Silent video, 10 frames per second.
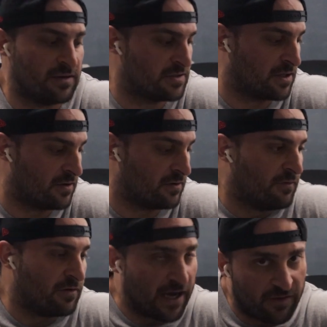So if
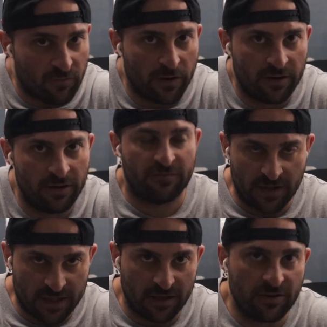you have one,
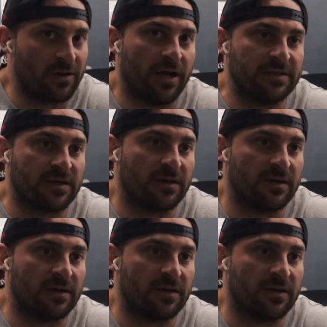fucking utilize it.